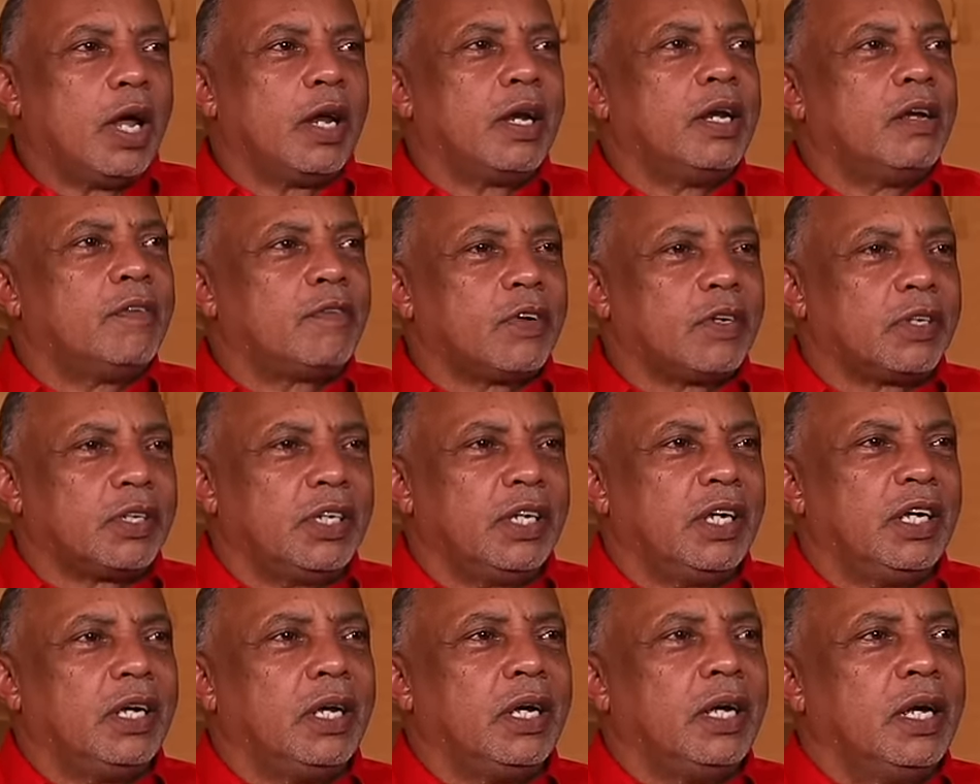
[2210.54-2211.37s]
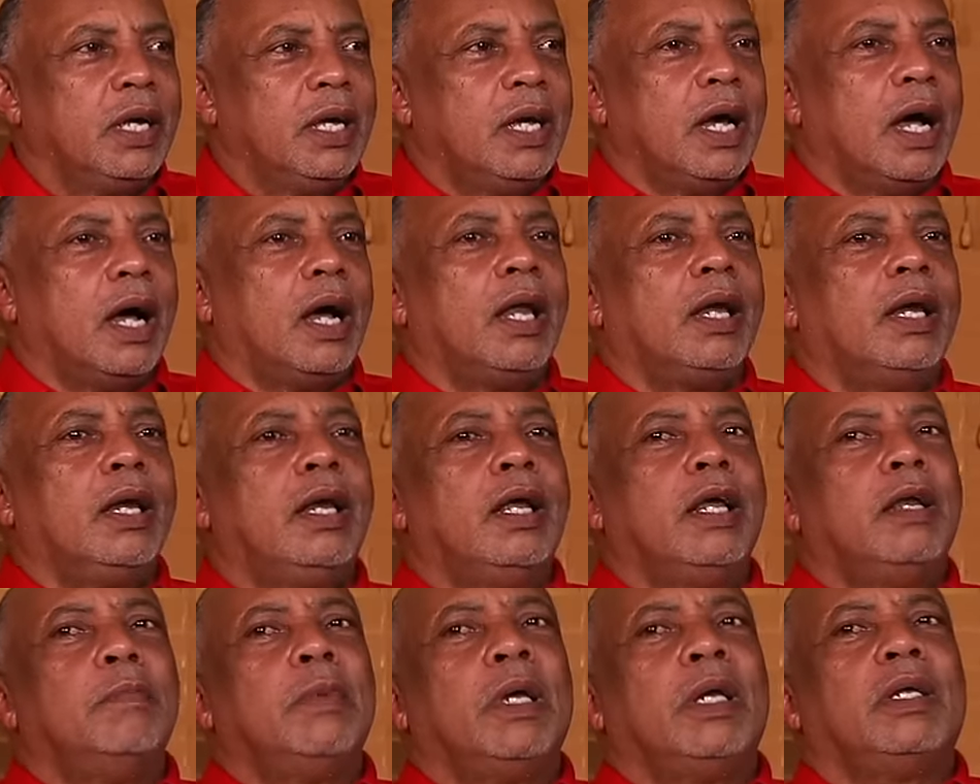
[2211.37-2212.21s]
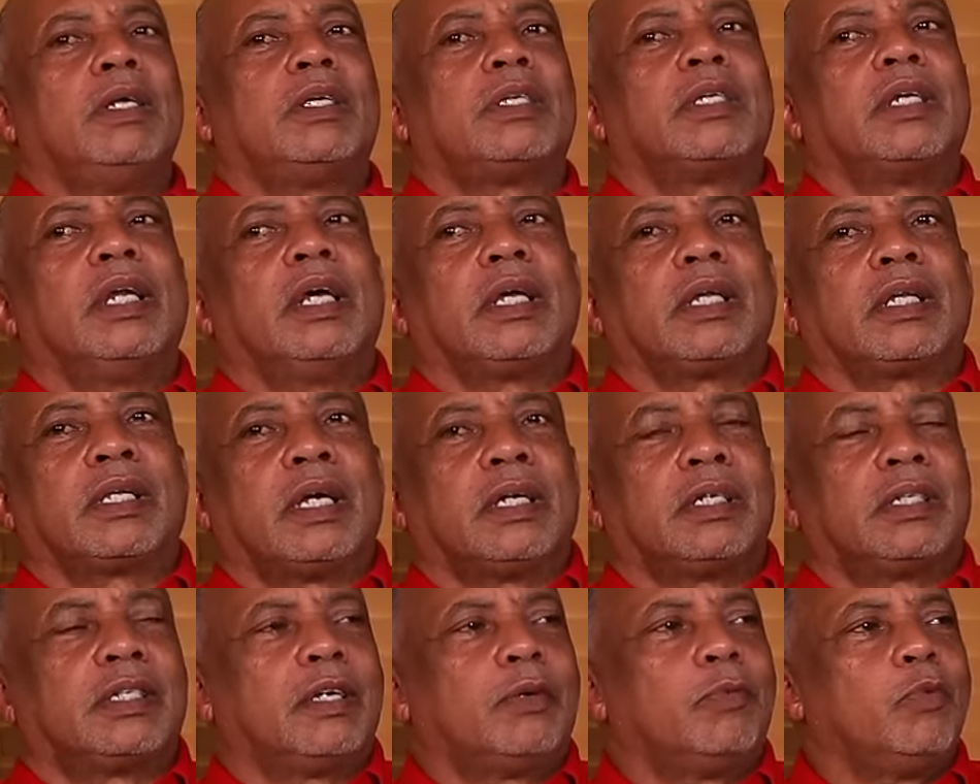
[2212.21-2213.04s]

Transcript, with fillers: and everything, and then make the selectors,